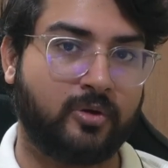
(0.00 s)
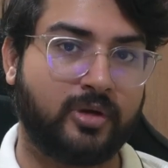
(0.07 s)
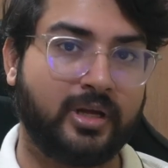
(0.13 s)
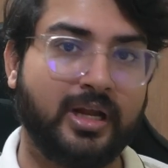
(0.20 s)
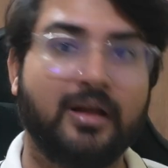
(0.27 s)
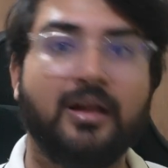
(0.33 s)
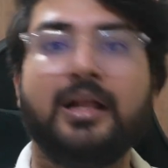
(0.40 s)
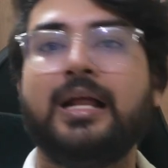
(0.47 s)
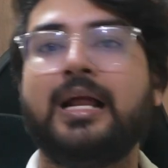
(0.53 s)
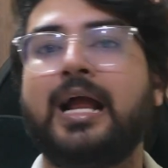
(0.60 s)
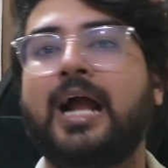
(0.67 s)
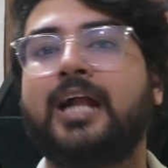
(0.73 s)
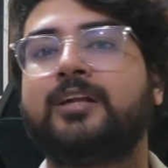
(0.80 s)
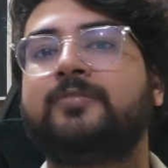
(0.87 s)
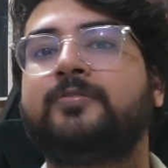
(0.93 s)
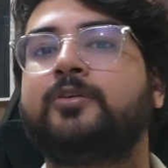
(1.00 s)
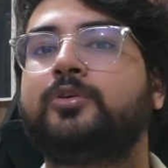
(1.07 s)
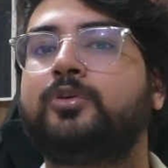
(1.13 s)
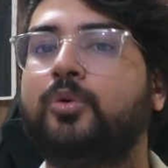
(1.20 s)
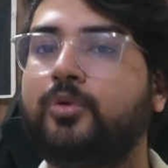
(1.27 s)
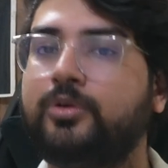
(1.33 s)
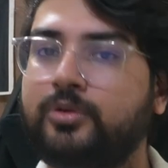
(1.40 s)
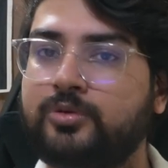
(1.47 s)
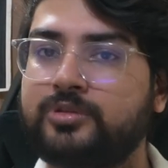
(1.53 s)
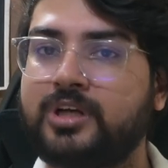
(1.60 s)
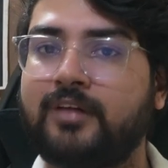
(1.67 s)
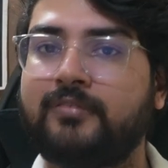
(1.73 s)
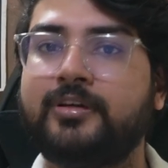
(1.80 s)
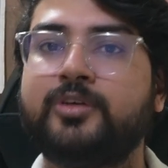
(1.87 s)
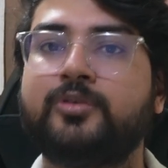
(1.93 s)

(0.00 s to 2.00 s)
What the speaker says: Okay, and if you don't know Java,